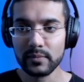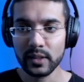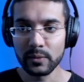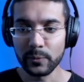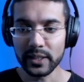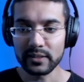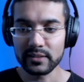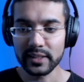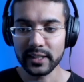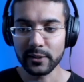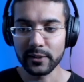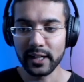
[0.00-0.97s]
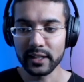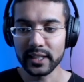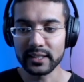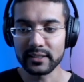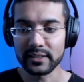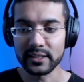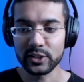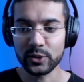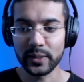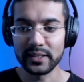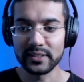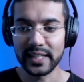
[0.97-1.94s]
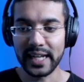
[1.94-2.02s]
We can see here now that this
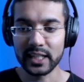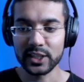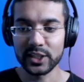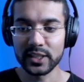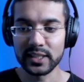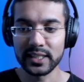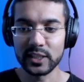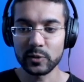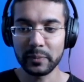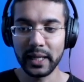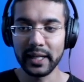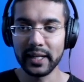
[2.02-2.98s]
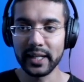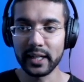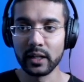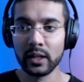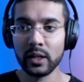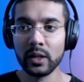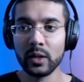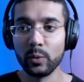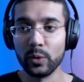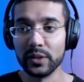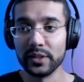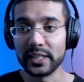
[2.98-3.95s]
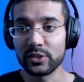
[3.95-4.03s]
transaction is pending. We'll
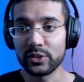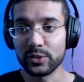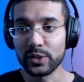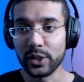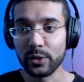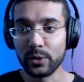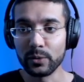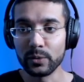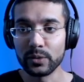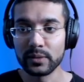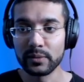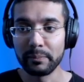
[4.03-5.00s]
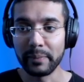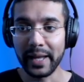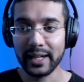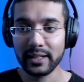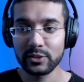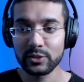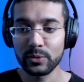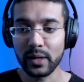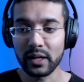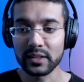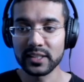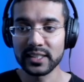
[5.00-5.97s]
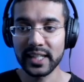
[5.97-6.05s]
need to go back to our
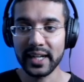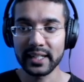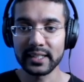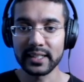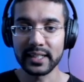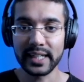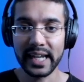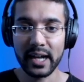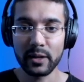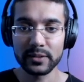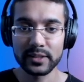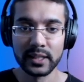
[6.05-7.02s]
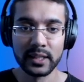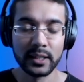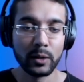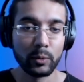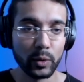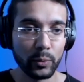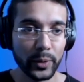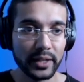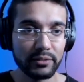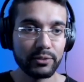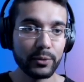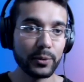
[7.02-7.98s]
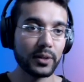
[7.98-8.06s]
second account. We'll wait
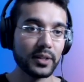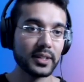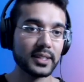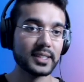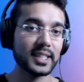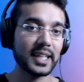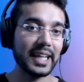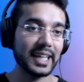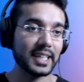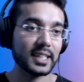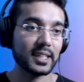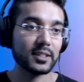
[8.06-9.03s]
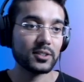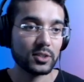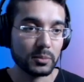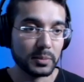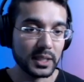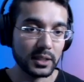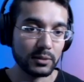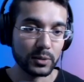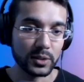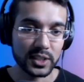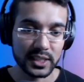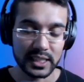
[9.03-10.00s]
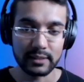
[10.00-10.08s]
for this A D A to be
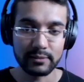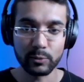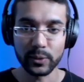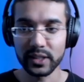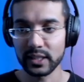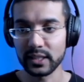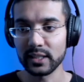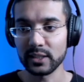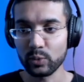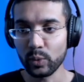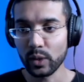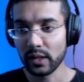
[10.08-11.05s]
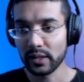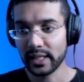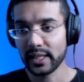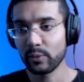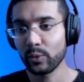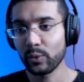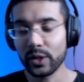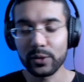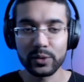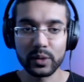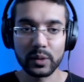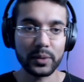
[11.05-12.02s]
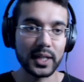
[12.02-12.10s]
received within this wallet, and then we'll go through
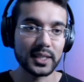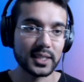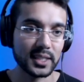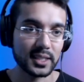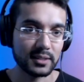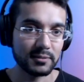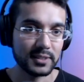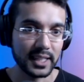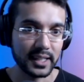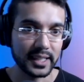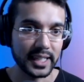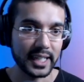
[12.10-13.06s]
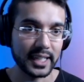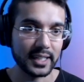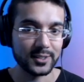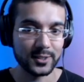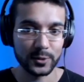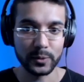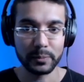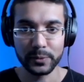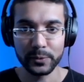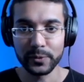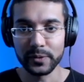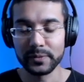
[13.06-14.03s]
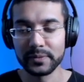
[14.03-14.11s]
the process of delegating to a
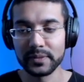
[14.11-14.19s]
pool.